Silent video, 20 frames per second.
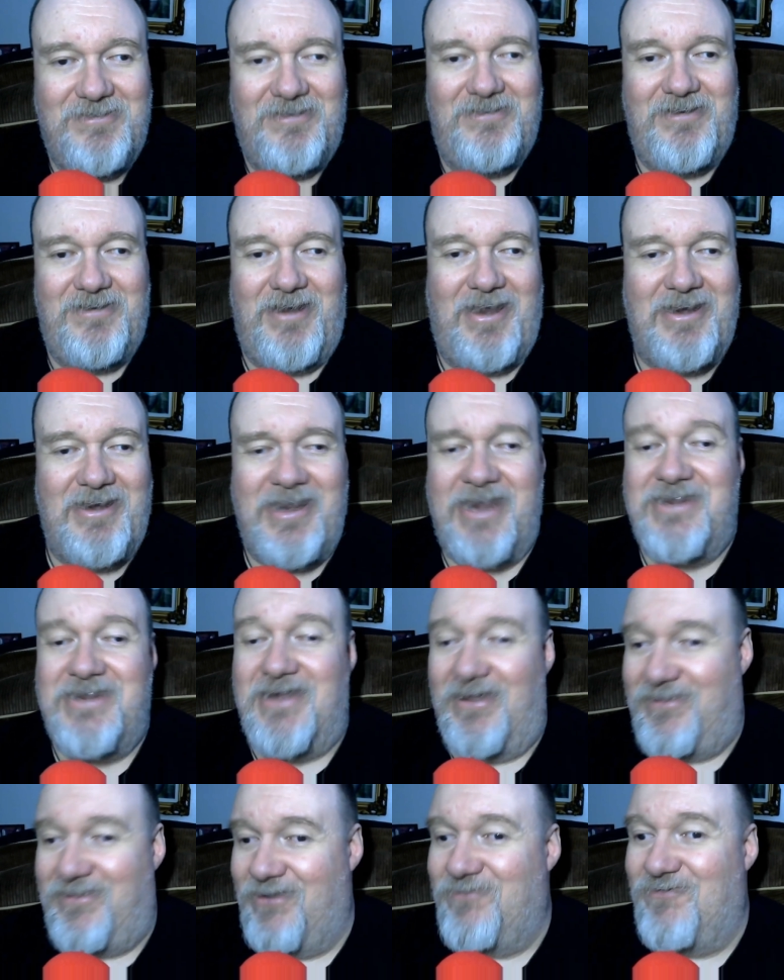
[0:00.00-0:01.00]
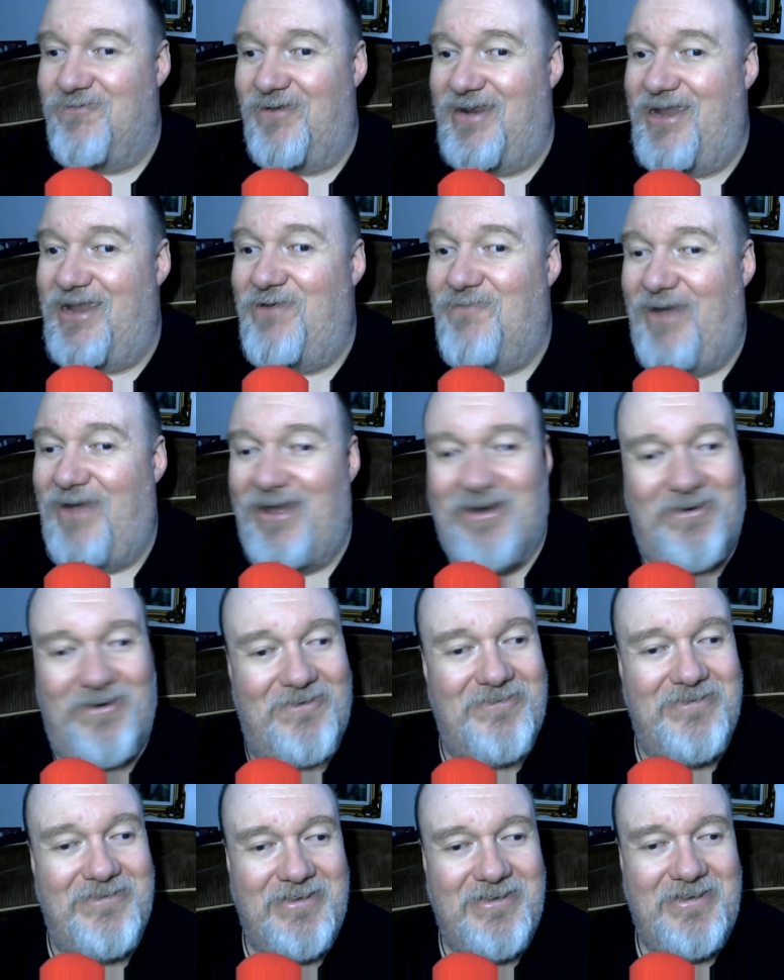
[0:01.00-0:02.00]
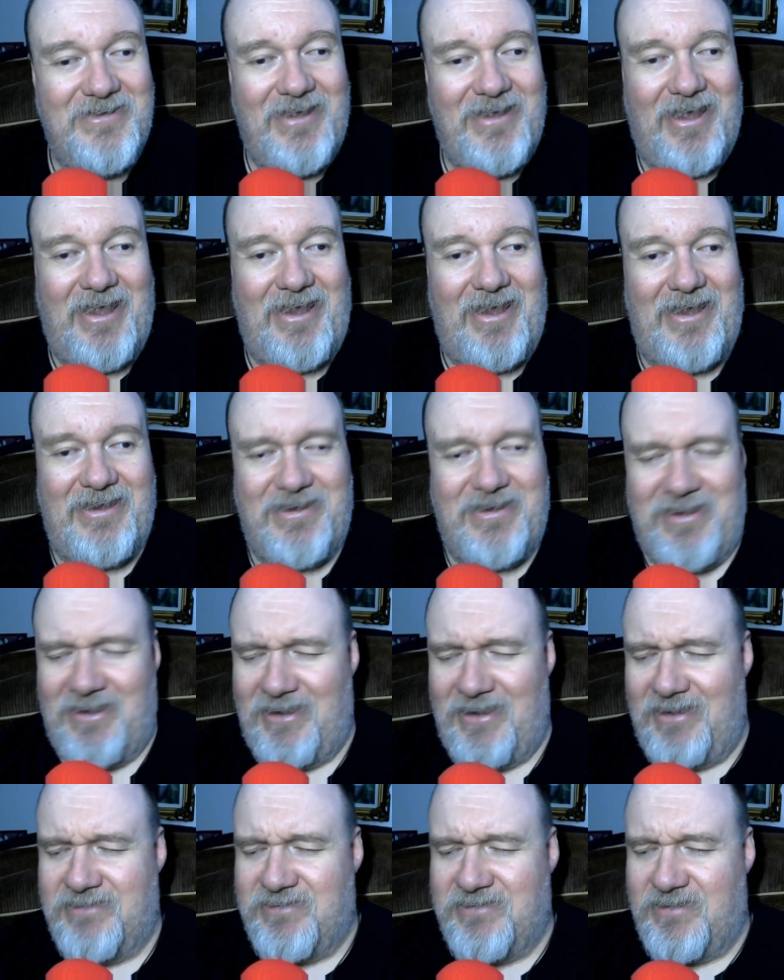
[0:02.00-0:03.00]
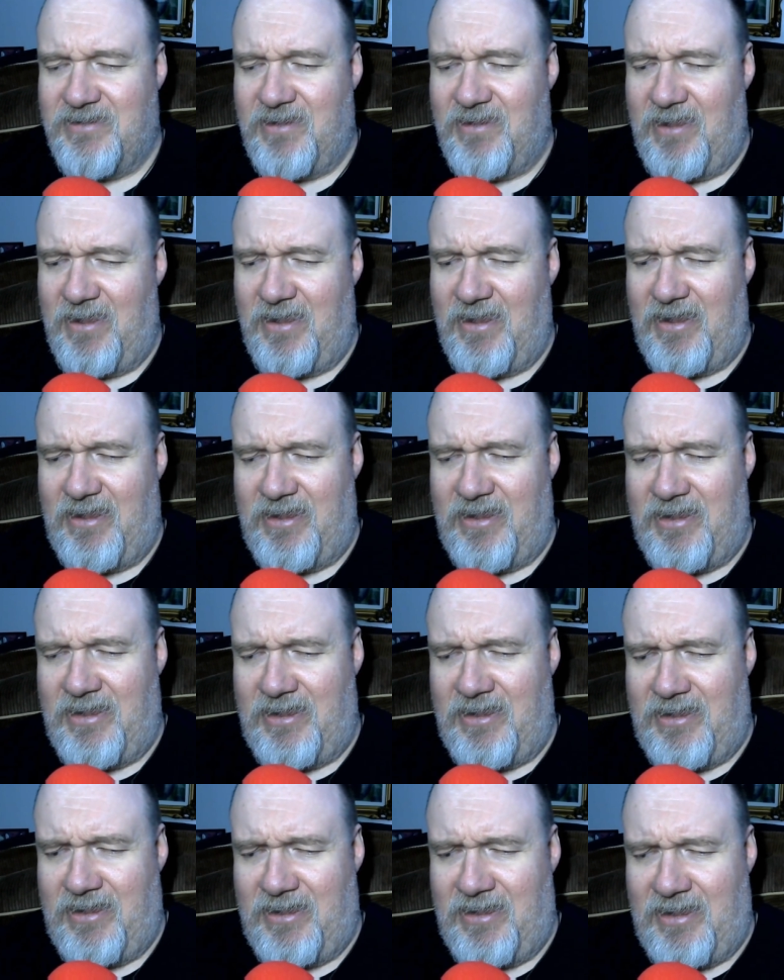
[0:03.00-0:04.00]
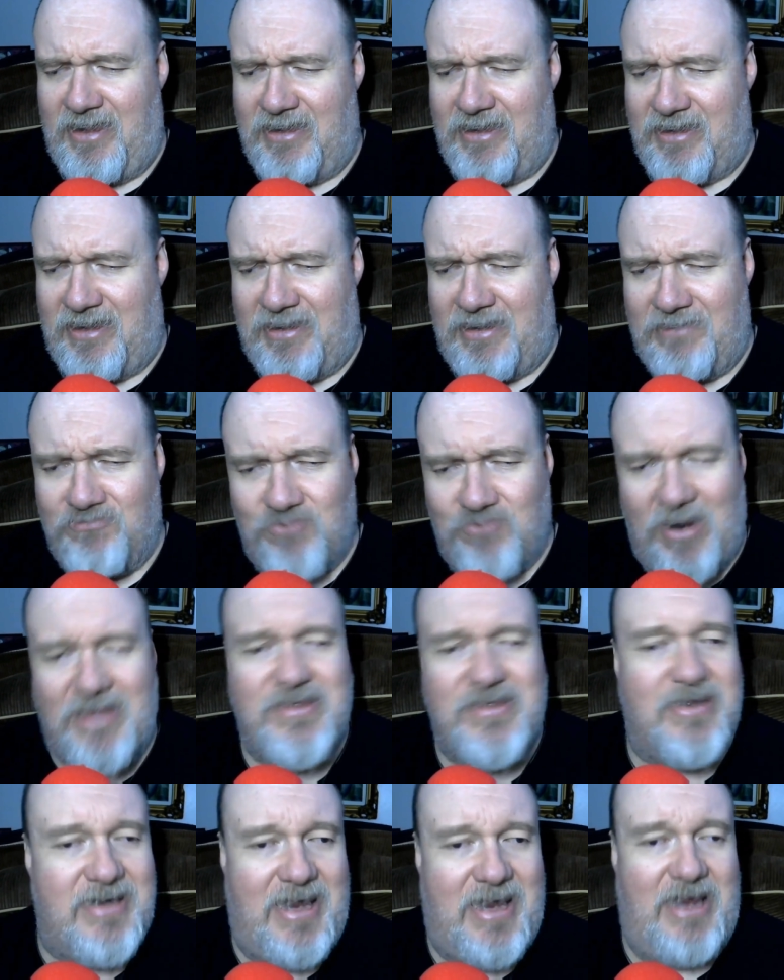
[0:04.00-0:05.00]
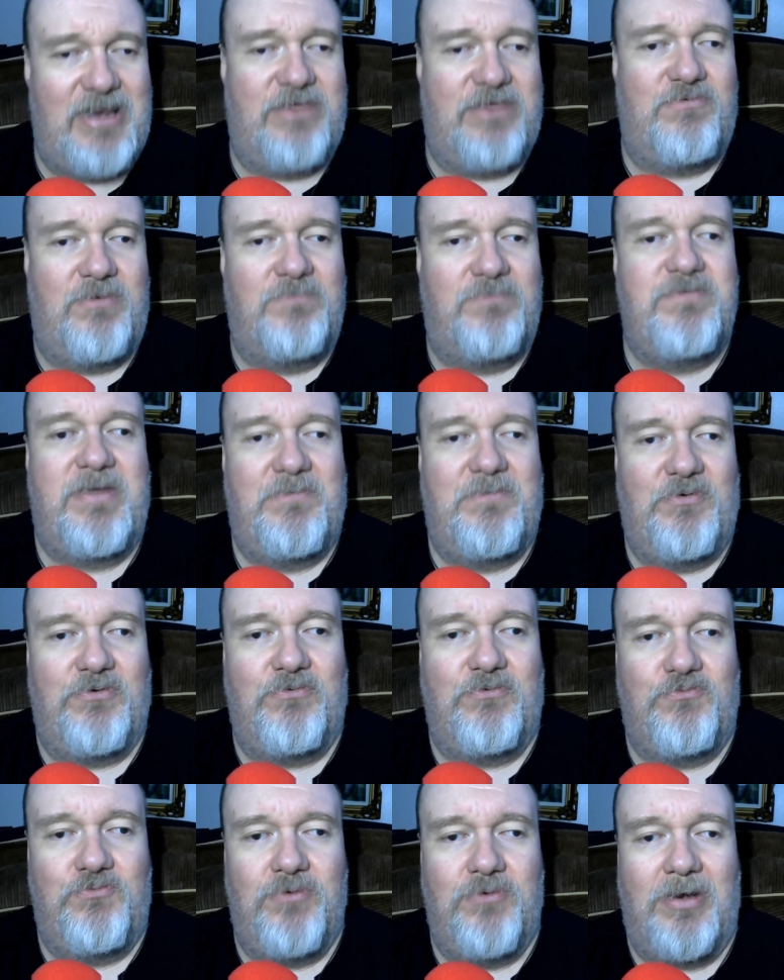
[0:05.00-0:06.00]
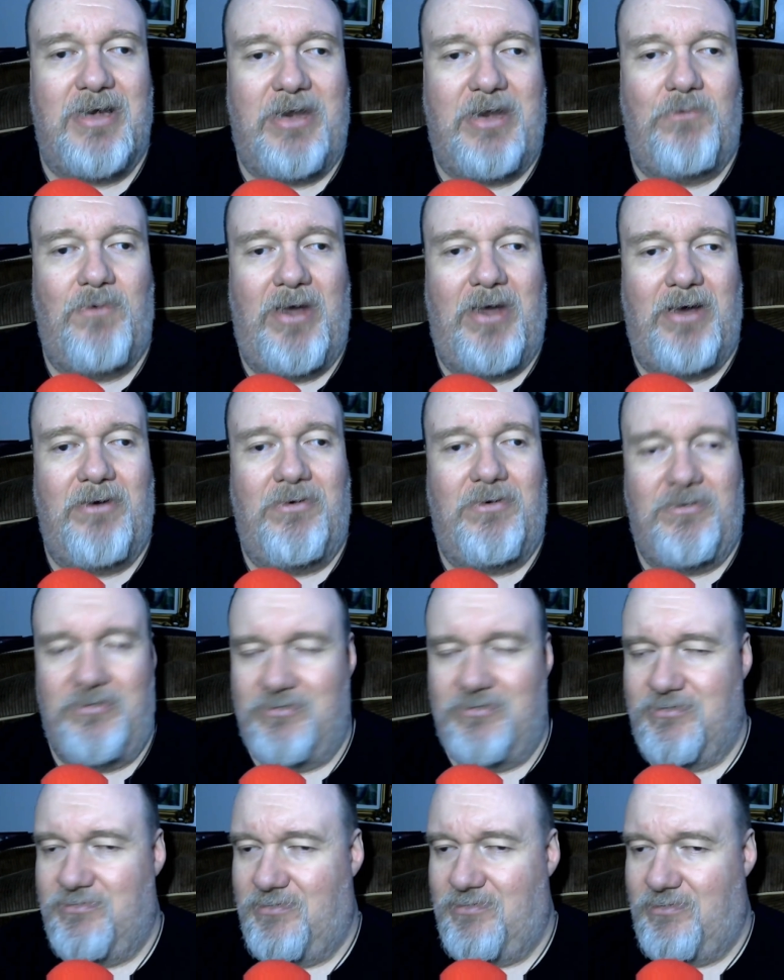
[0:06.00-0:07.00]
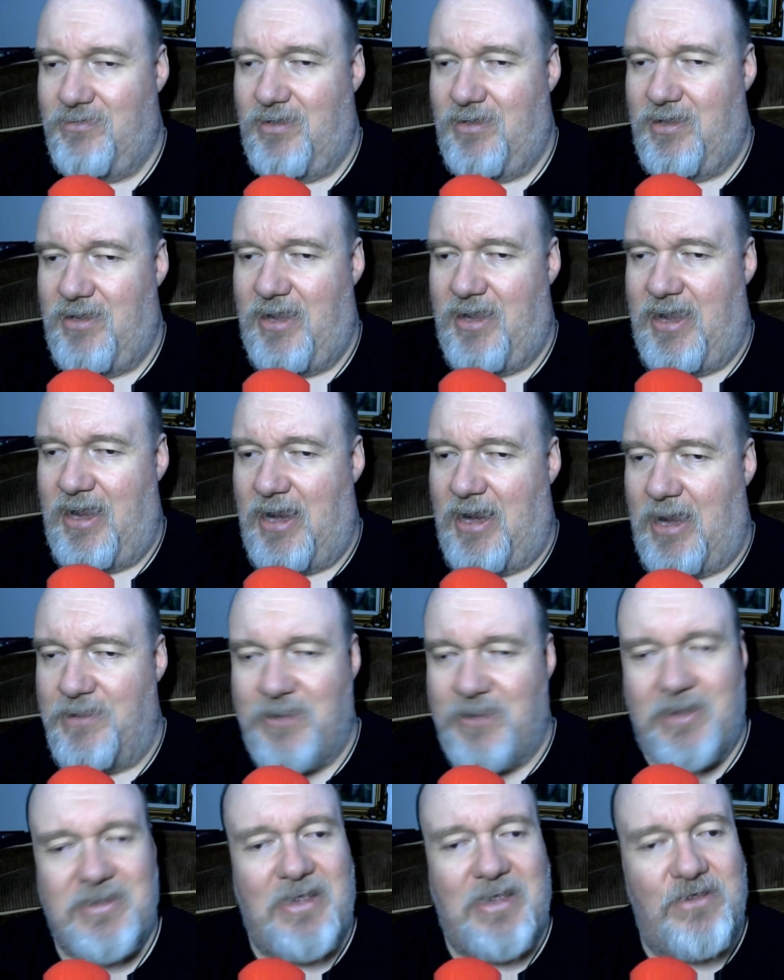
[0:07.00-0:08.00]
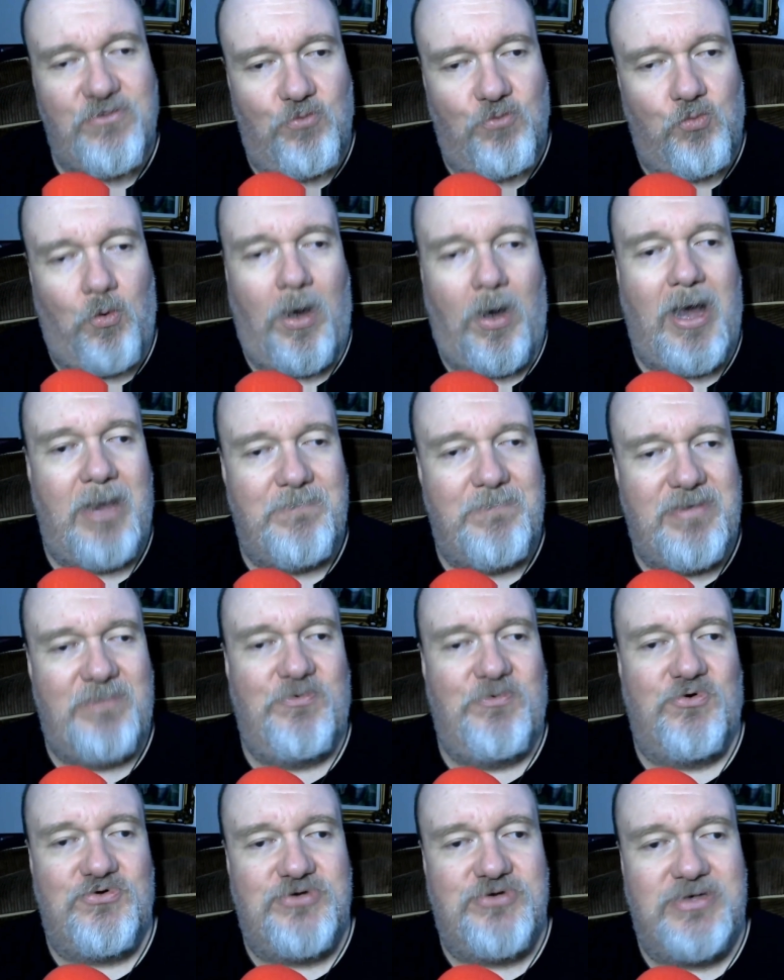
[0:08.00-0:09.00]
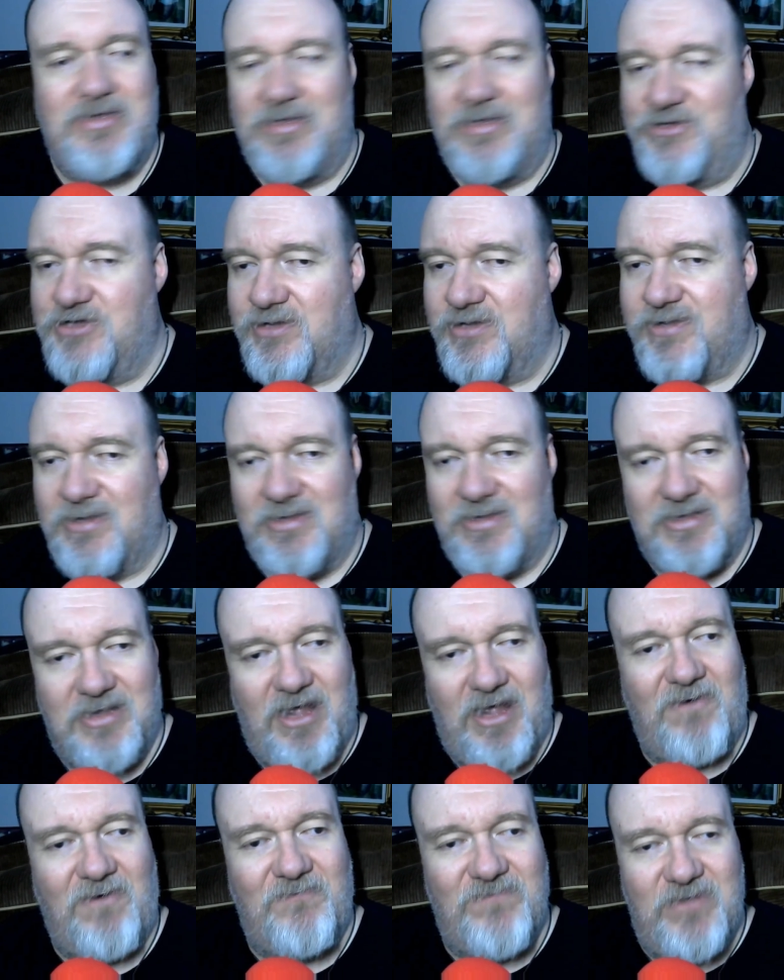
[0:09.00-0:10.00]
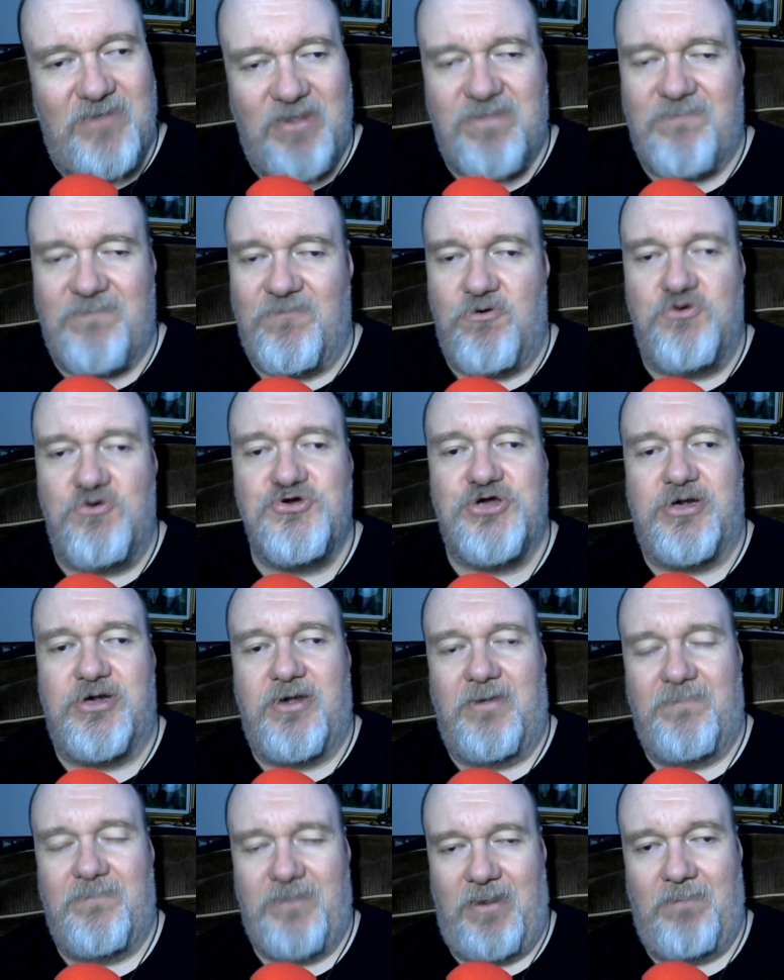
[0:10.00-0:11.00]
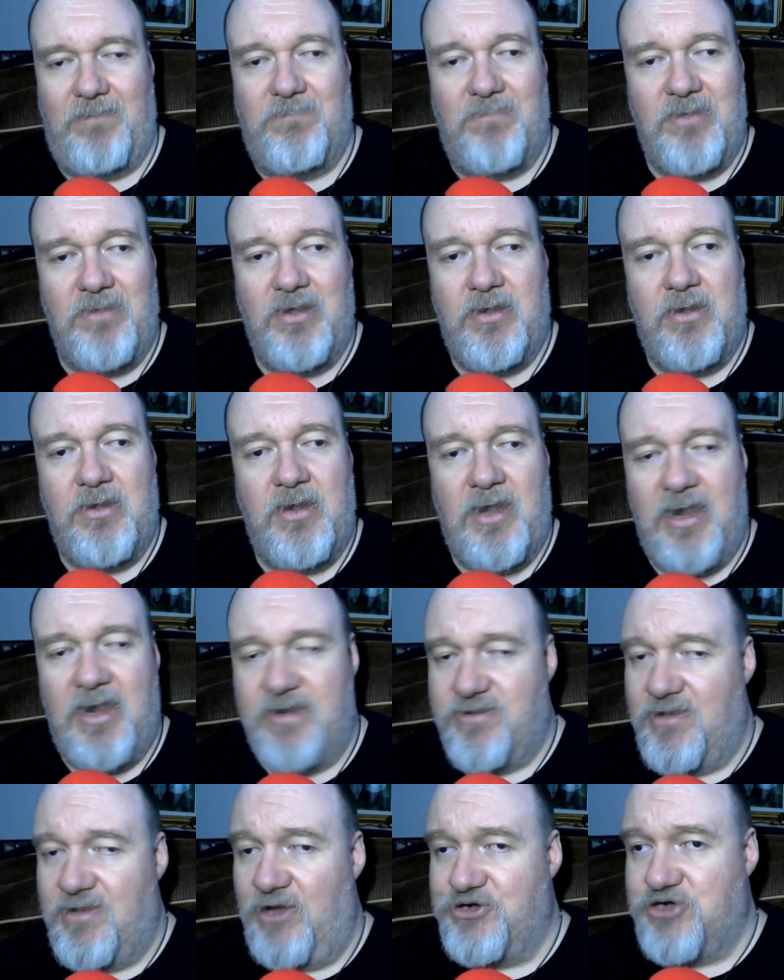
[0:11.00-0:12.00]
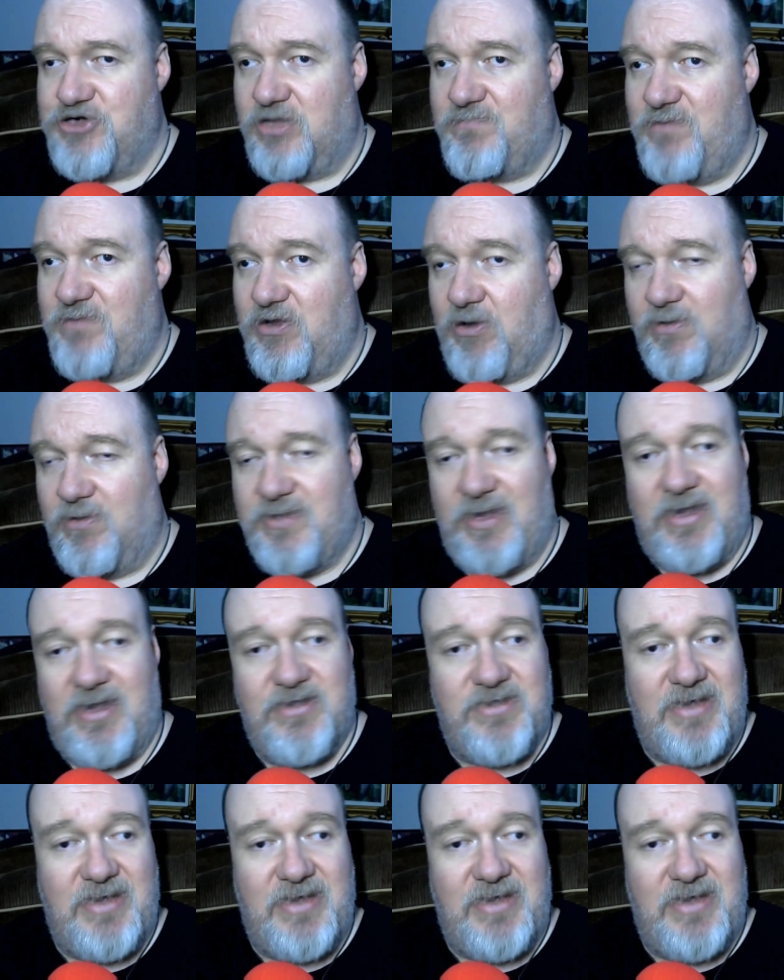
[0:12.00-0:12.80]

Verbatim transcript: and he does it really well. It, it, it, it, he resonates with people really well, and I think that's why people just love this version of him. It's not just because he gets to